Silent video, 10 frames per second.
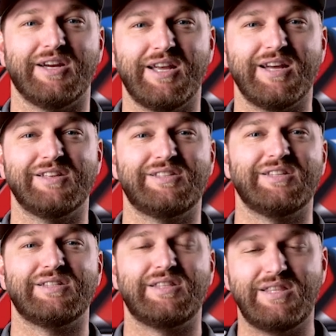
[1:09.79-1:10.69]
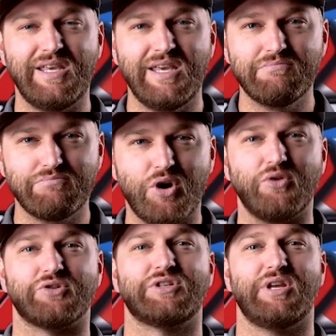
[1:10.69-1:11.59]
Again, this is the
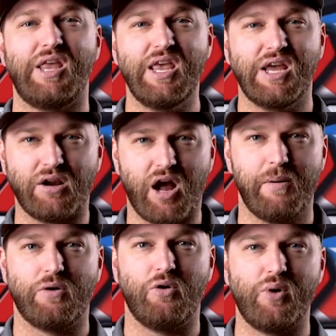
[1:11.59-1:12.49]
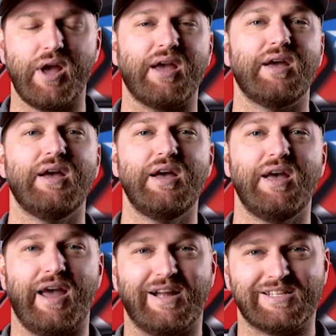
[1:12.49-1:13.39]
most economical way
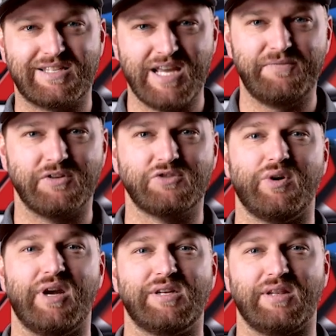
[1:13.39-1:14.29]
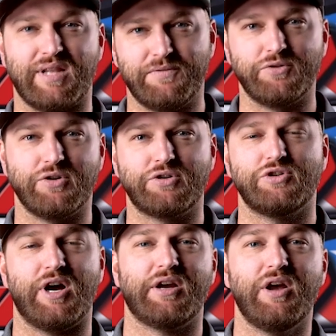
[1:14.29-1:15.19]
and safest way to level your
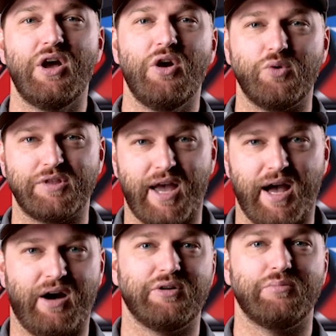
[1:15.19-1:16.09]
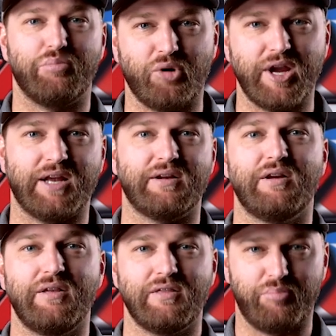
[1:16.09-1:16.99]
truck without breaking
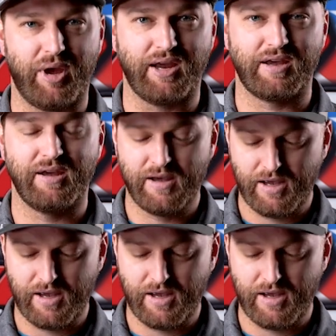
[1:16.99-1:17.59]
the bank.